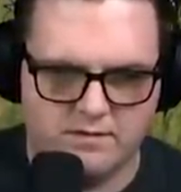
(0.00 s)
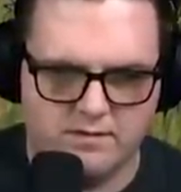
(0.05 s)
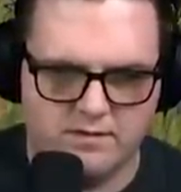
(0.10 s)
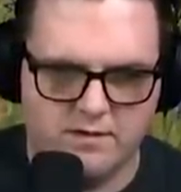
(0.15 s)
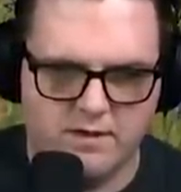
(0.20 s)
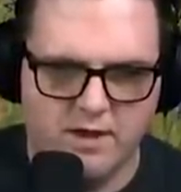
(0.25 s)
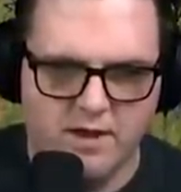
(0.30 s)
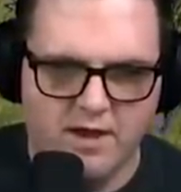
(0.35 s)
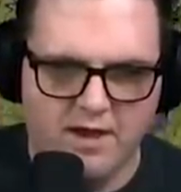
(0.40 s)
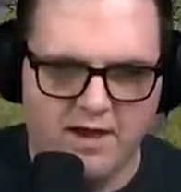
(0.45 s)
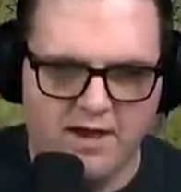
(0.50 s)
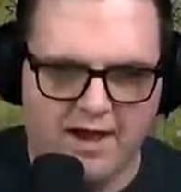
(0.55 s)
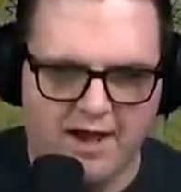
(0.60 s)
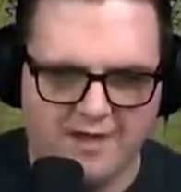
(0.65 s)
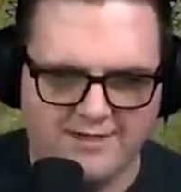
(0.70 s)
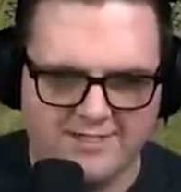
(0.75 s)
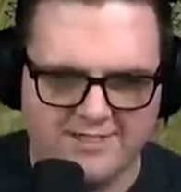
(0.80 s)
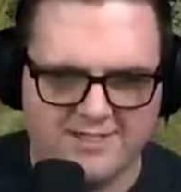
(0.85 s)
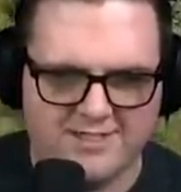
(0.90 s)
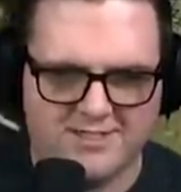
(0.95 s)
I'm I
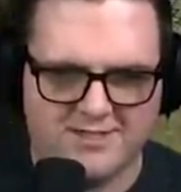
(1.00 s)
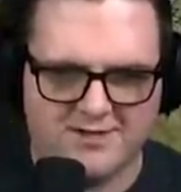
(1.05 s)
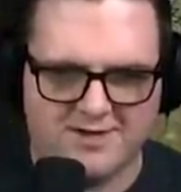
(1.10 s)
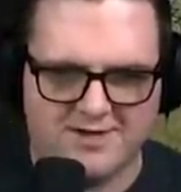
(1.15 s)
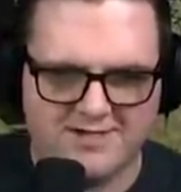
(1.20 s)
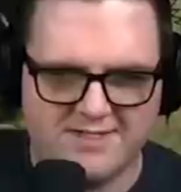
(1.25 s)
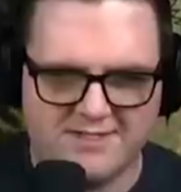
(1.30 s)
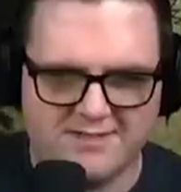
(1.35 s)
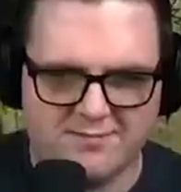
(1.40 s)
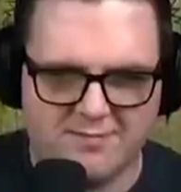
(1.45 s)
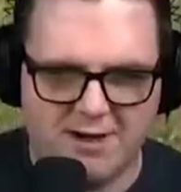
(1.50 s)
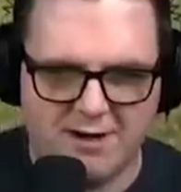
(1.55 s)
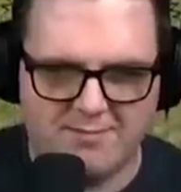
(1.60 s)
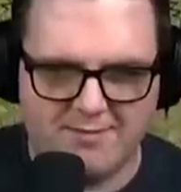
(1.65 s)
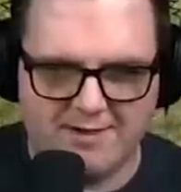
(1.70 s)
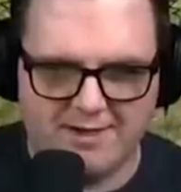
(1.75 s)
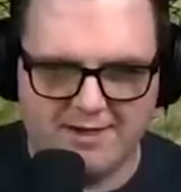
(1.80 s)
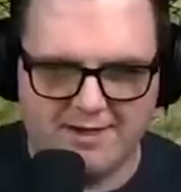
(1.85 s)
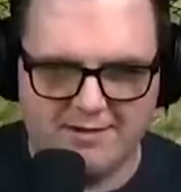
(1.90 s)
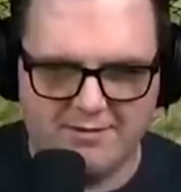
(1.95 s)
just like a traced a rabbit too,
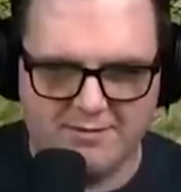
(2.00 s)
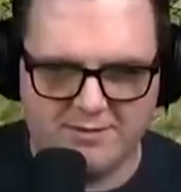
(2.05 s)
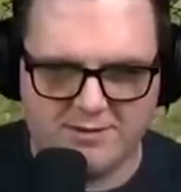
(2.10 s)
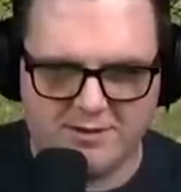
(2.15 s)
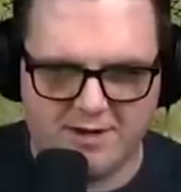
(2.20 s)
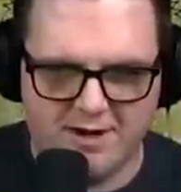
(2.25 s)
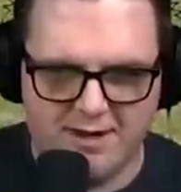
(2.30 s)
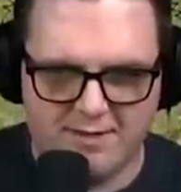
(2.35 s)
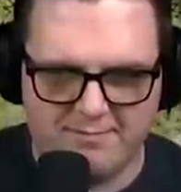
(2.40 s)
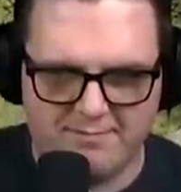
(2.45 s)
into a trap.